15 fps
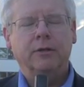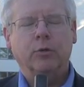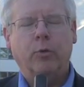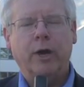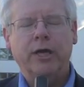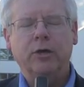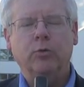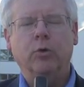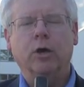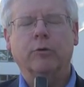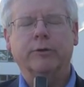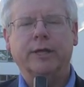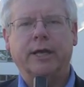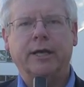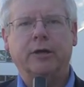The way you
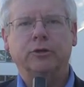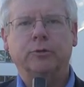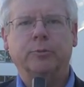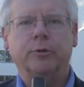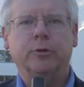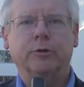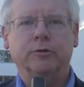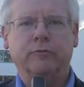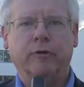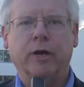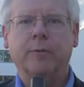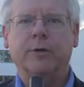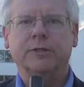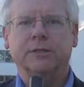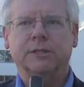work with that entrepreneur is
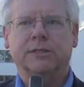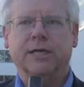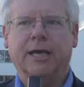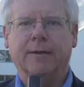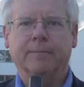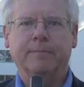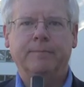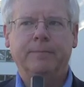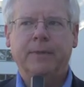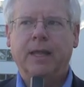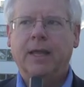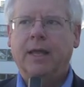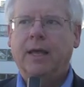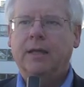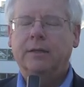very much the same.
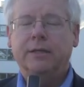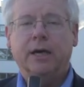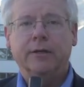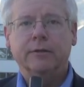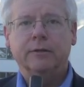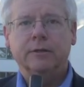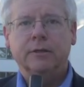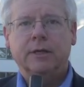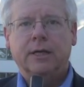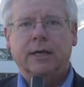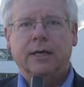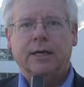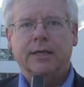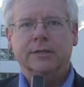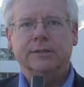The other
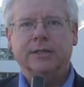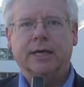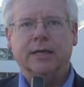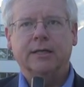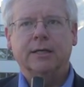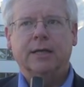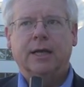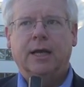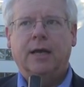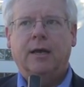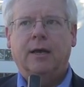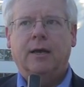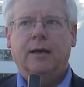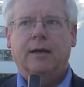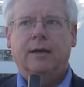is that
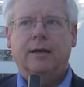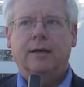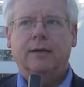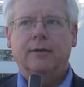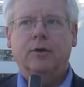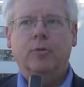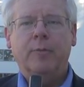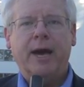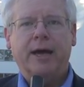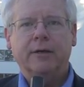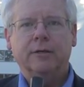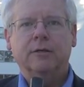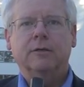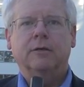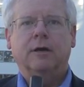no
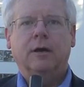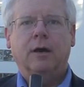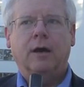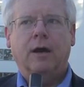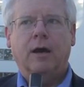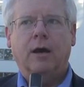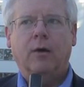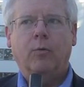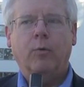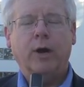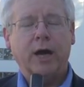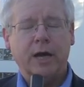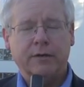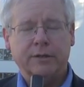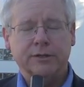matter
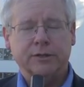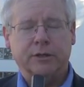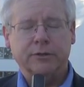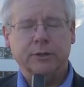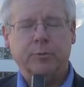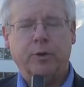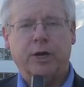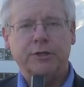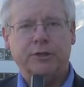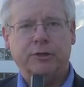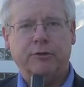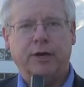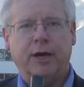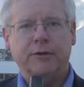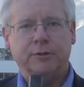what kind of consulting project
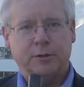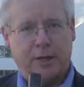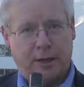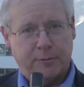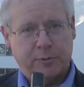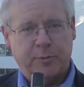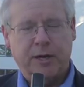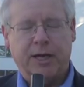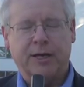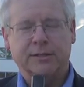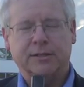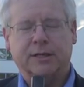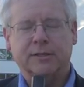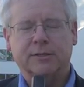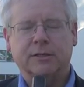you've got, I'm speaking
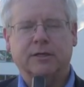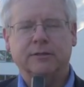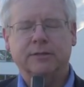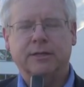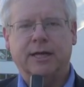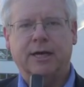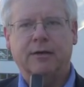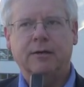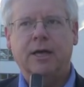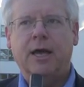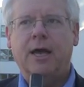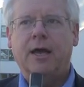as a consultant now,